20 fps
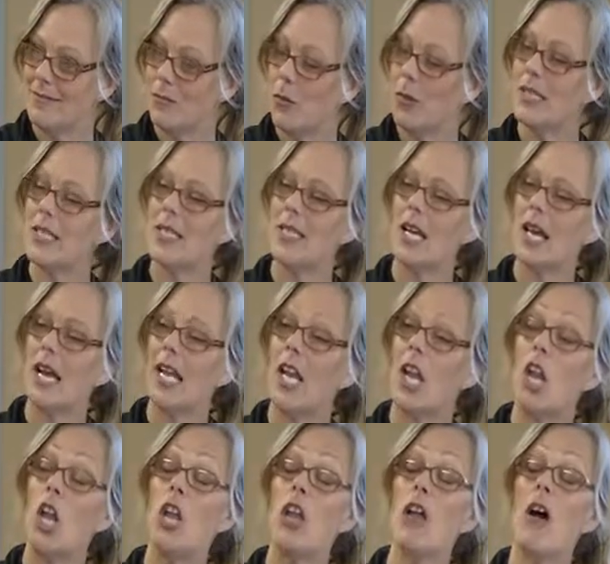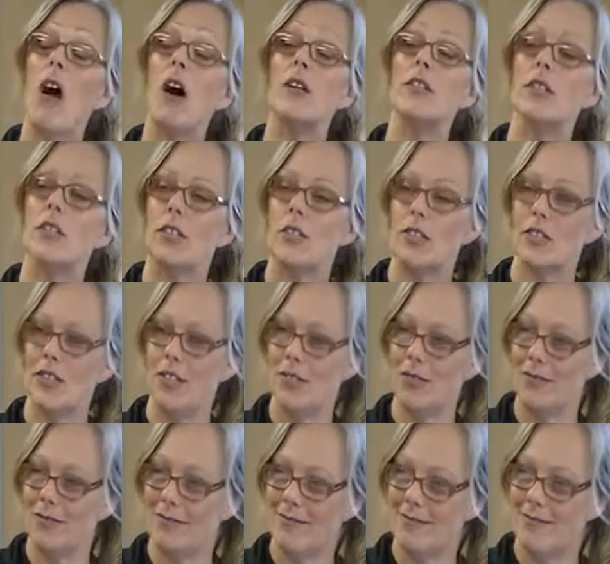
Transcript: What did I not do?